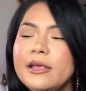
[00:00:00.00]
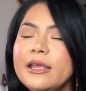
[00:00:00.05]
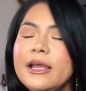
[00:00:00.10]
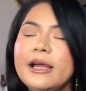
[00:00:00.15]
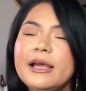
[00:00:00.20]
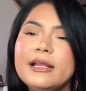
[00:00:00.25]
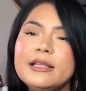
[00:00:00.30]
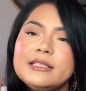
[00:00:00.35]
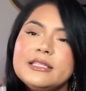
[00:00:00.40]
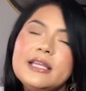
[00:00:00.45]
you
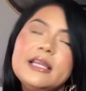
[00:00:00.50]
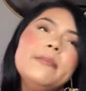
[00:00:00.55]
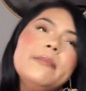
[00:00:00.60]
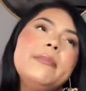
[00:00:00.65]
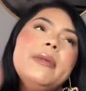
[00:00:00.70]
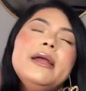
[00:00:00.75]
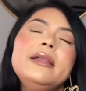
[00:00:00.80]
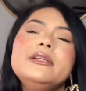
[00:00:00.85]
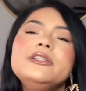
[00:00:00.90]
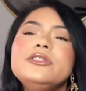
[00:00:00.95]
gotta take
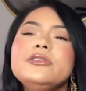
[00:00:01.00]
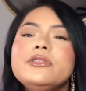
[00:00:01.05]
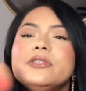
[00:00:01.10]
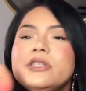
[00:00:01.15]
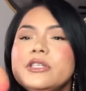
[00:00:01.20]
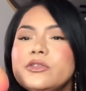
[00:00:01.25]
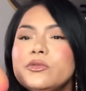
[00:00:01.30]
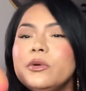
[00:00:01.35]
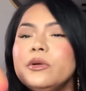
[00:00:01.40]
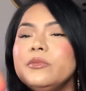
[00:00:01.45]
advantage of
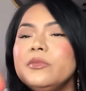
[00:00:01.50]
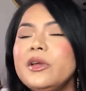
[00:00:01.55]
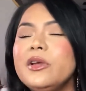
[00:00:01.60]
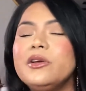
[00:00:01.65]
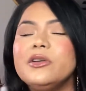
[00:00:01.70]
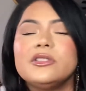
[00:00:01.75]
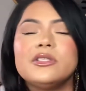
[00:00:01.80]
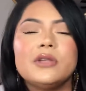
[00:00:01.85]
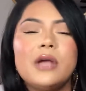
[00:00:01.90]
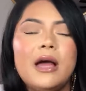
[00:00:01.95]
this one, because